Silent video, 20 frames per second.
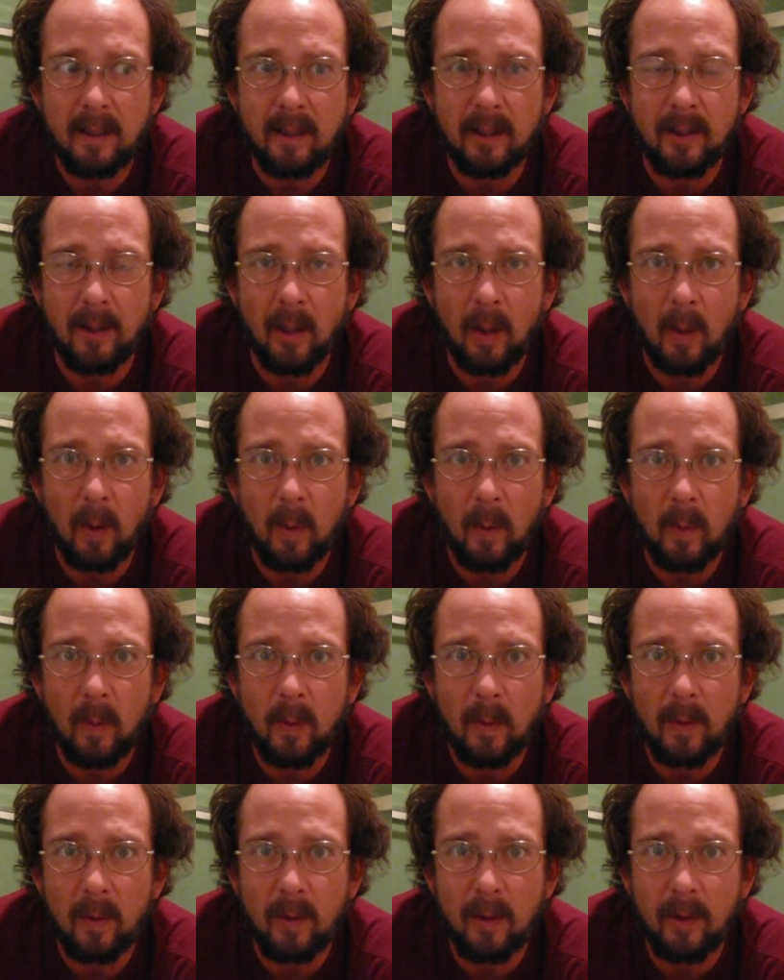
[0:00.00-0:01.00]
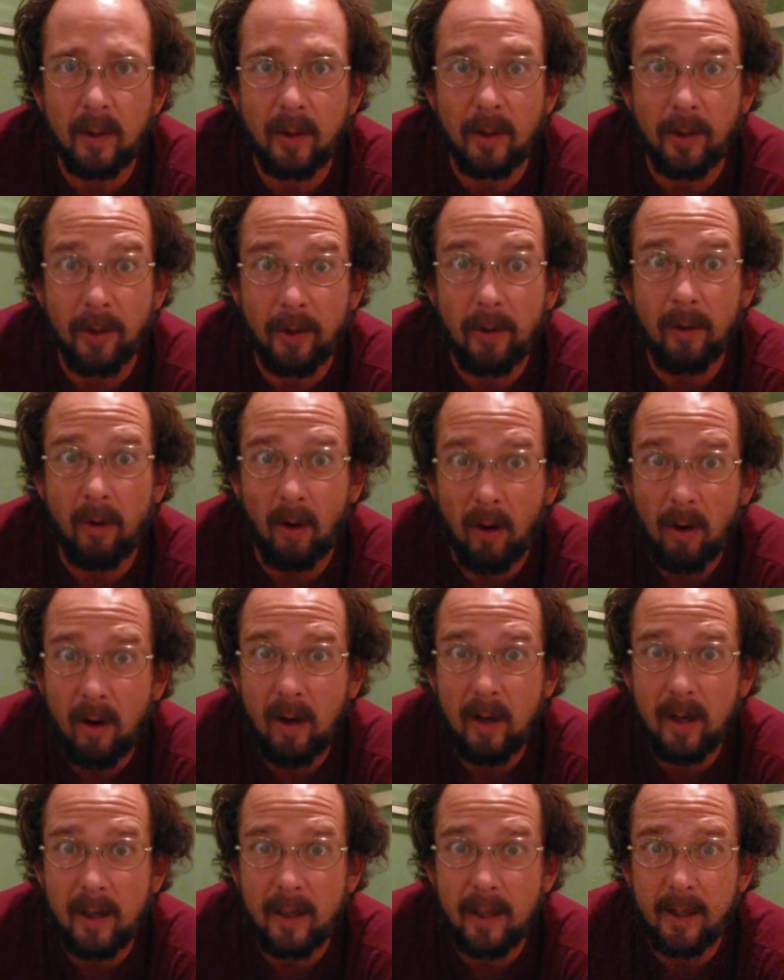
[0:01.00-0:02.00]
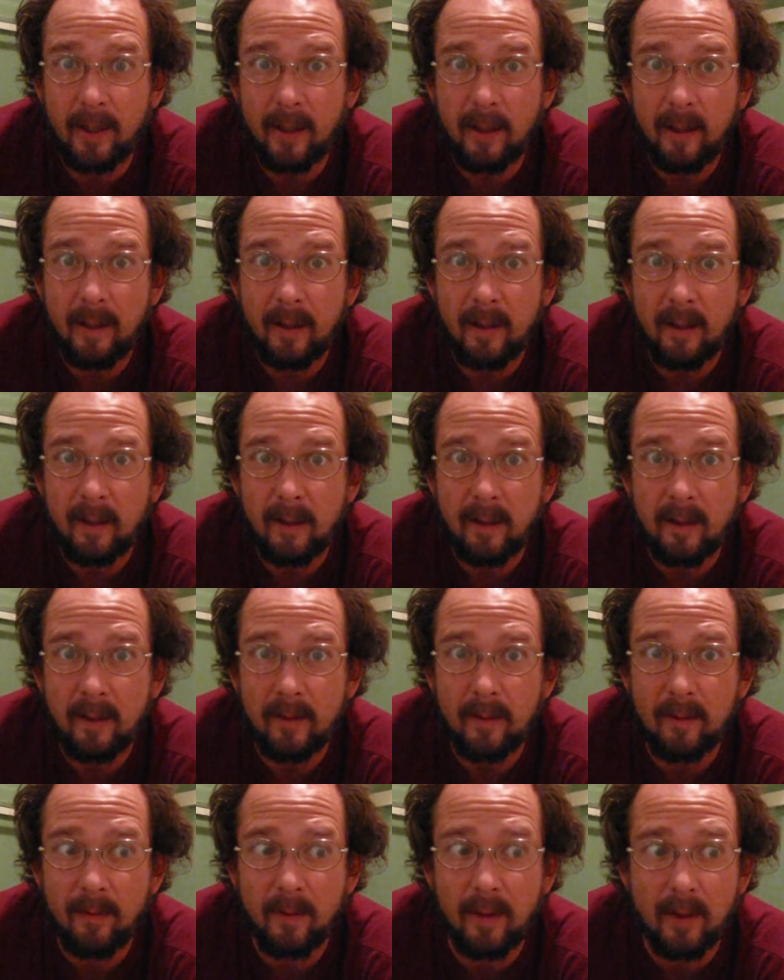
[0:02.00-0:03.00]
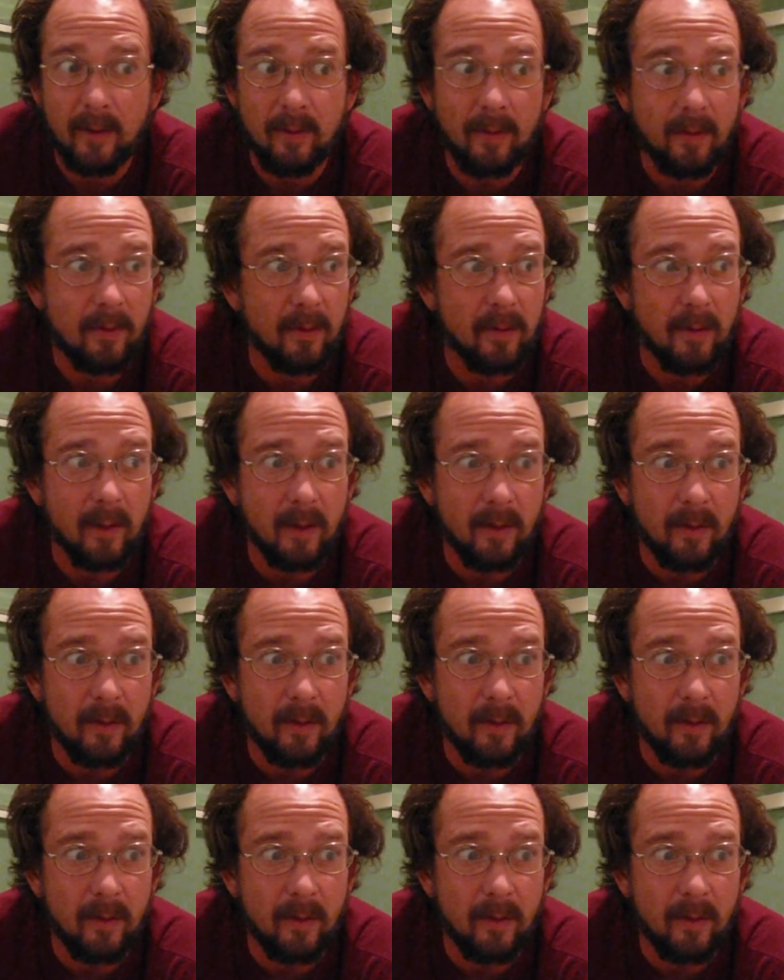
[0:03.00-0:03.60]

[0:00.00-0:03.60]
you know, you're on this